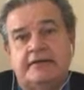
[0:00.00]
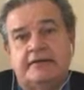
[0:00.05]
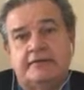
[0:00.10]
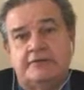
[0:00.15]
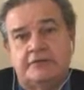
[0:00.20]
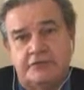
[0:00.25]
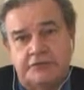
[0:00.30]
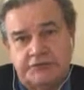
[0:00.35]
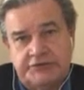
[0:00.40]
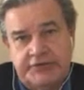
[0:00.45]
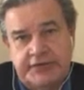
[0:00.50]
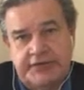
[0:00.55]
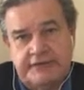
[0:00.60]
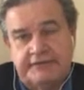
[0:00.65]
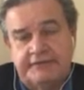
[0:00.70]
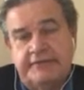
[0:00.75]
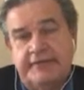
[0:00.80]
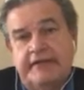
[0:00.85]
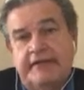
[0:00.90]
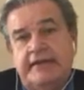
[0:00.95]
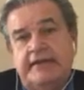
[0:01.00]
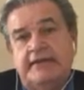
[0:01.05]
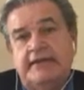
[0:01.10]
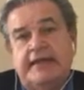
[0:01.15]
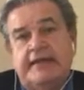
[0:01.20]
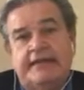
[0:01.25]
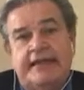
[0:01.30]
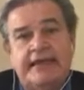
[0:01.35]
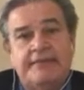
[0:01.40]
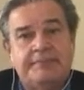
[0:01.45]
Khrushchev.
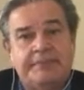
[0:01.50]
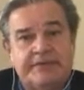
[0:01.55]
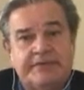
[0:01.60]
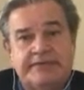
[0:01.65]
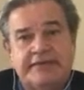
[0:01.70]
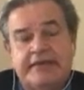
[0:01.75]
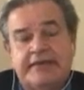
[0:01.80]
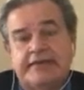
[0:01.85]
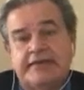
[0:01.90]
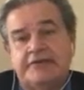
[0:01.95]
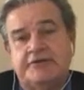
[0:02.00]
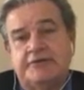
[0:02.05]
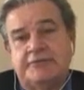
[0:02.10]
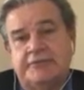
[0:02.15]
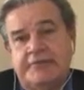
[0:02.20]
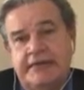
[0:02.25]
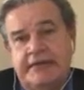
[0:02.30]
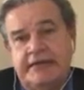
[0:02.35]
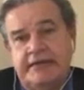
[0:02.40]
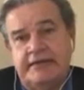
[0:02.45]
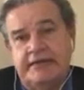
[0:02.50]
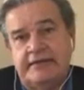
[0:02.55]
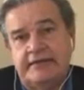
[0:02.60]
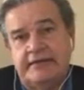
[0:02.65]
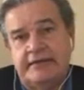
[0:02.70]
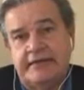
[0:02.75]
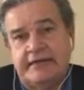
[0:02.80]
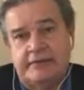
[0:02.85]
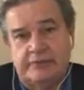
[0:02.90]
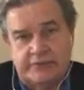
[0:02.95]
Now, that particular
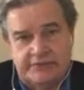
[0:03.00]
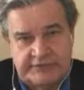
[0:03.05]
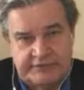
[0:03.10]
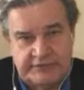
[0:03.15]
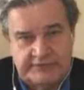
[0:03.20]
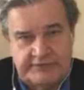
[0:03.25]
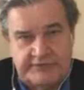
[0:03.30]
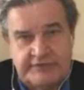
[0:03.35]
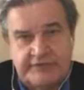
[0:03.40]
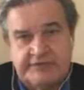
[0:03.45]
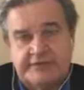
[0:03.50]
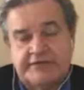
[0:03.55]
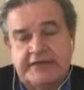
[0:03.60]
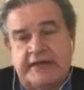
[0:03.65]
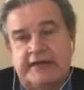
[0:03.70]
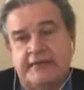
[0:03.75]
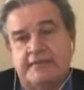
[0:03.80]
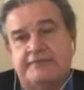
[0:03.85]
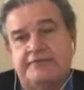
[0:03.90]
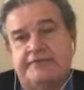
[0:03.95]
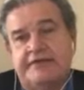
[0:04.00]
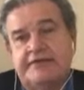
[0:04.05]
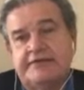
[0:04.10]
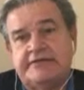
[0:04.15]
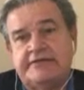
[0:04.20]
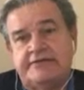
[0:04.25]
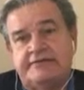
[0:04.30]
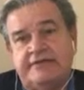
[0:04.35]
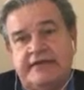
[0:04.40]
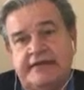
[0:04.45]
meeting was their first time
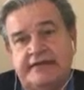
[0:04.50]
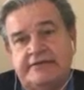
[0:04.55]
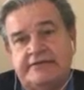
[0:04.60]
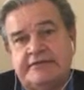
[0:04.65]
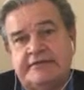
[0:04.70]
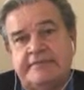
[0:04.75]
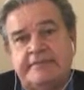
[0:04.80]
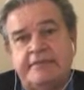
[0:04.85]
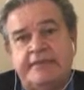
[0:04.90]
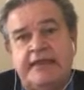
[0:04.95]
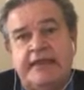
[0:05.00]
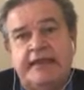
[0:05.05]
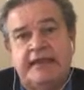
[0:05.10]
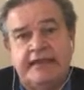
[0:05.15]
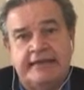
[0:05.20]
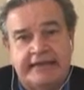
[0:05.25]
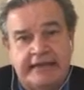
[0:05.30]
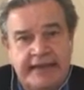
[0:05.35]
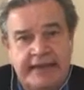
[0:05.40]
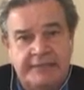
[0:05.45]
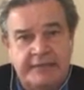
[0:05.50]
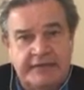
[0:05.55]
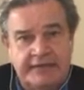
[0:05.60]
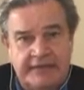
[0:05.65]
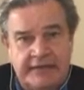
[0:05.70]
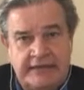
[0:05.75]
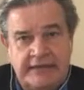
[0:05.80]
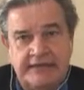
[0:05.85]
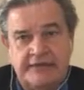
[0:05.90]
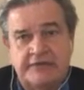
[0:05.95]
face-to-face. It came on
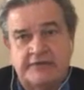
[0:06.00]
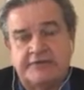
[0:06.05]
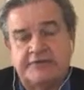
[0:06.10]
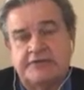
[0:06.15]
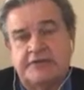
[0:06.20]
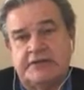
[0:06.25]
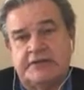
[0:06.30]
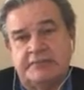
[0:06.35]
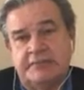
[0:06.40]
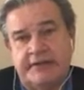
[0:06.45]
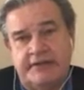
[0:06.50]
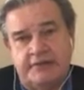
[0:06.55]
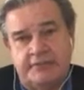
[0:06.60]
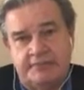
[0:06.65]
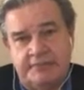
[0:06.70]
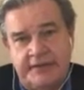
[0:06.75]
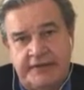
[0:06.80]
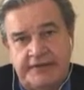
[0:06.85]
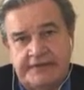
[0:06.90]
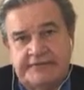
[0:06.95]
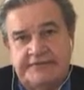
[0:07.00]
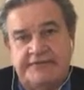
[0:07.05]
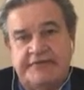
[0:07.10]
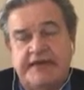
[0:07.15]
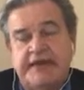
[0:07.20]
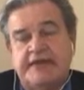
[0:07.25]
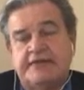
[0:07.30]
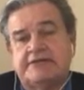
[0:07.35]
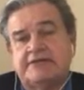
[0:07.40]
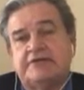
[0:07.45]
the heels of the Bay of Pigs
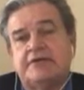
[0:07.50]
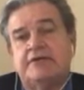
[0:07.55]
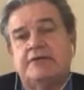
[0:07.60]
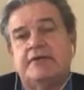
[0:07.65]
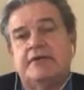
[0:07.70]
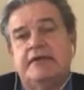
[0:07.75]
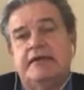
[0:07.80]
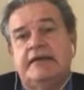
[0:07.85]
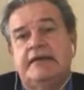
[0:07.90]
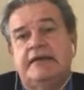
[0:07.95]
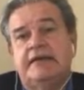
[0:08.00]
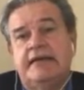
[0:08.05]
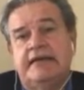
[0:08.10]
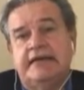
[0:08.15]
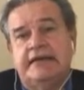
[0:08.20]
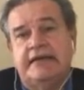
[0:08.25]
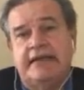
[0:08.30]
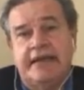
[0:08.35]
fiasco. It